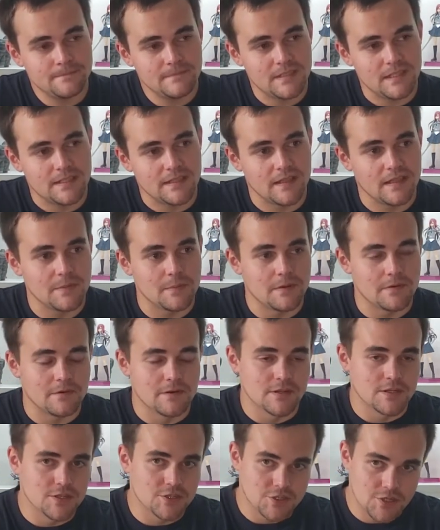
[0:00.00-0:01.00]
and then they moved
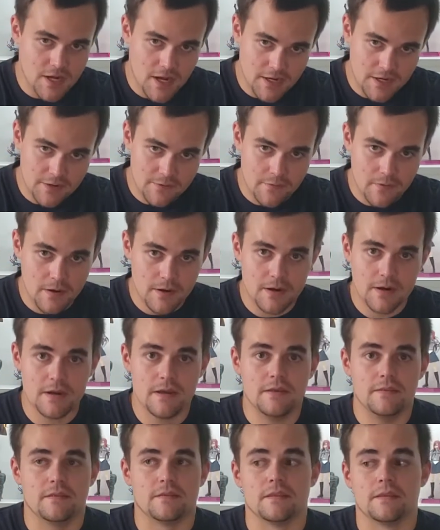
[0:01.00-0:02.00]
it to
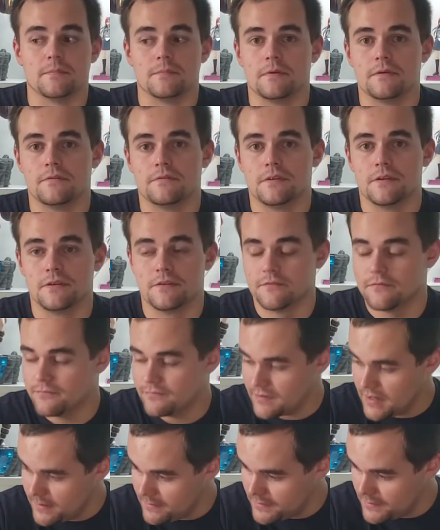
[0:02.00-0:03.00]
January, then they moved it to
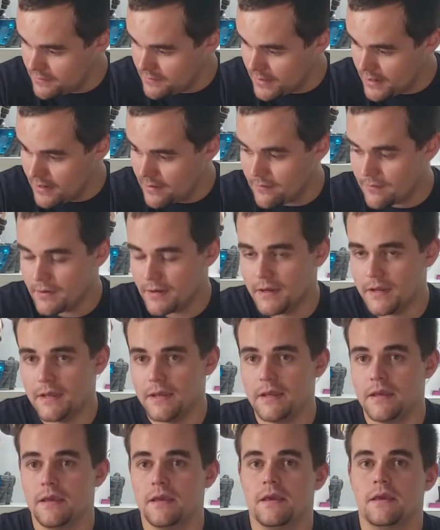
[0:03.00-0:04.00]

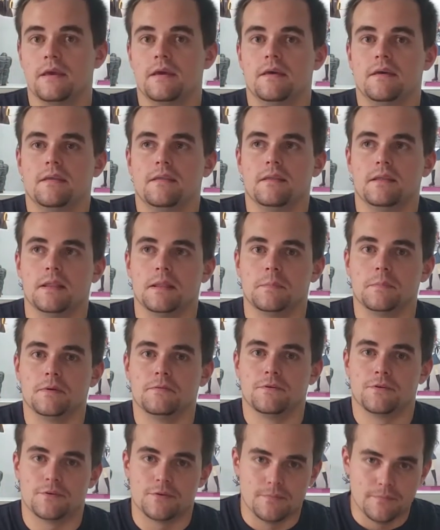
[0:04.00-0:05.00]
February, and they moved
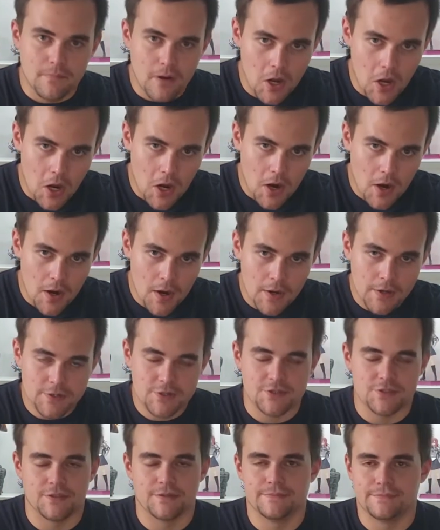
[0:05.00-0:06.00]
it to
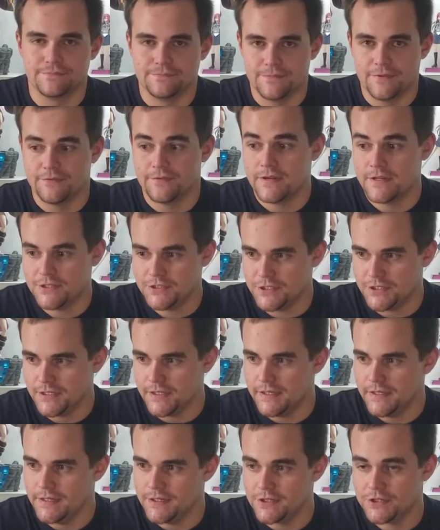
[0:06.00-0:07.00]
March, and
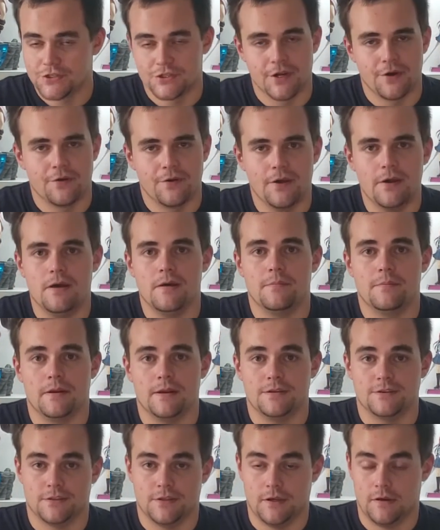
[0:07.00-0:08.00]
eventually it just showed up, and
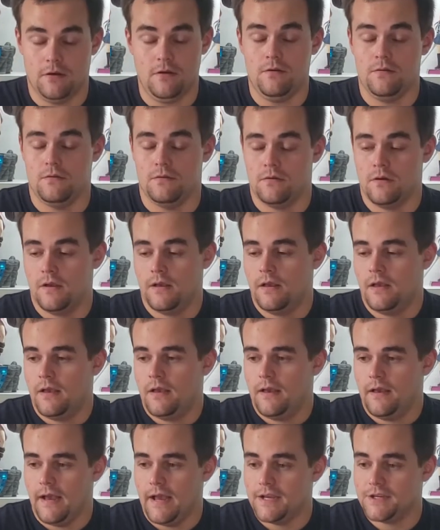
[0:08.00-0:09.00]
I was like, oh,
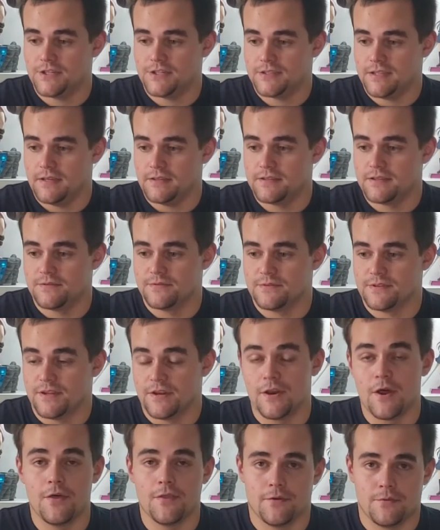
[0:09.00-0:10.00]
I actually thought this was
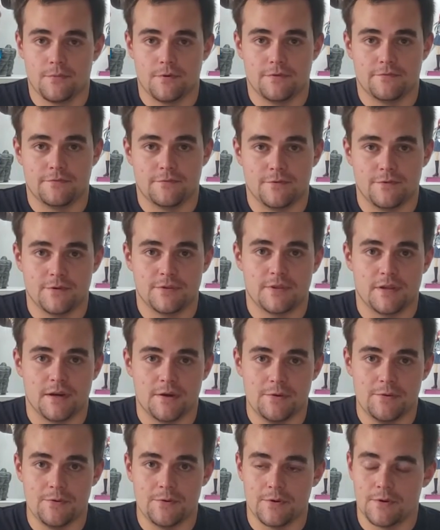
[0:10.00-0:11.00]
another 1/4 that I
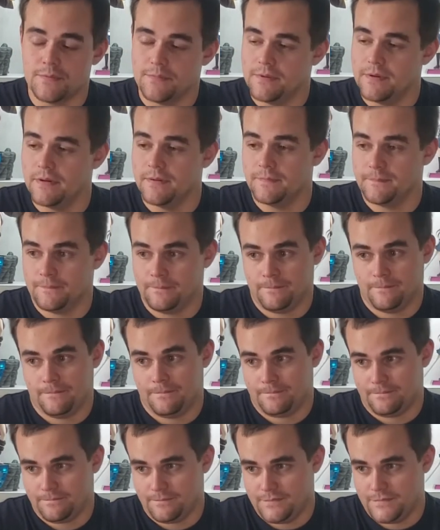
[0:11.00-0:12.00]
ordered, but
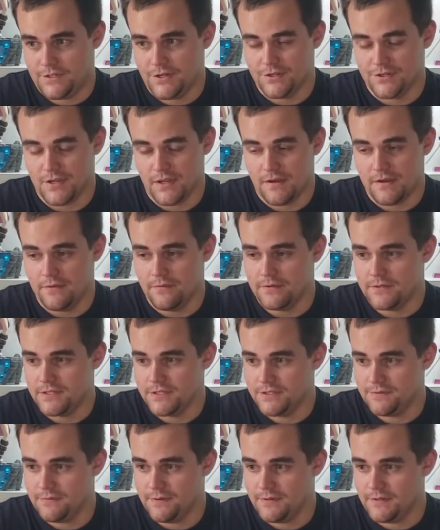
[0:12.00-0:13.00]
turns out it was
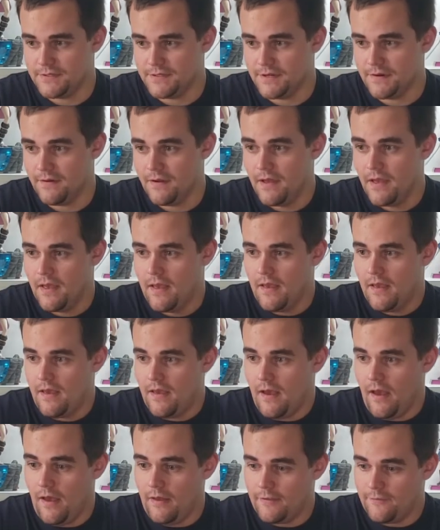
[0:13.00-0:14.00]
this one. So
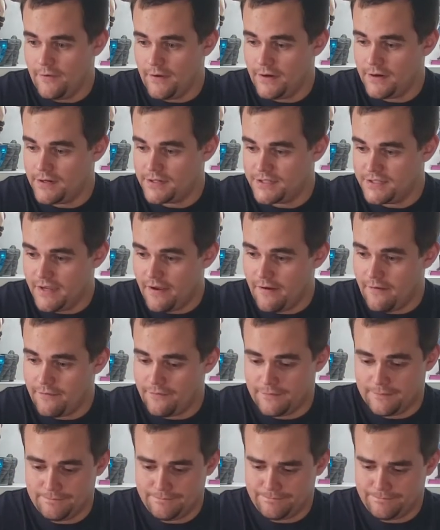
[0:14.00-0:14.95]
the figure itself,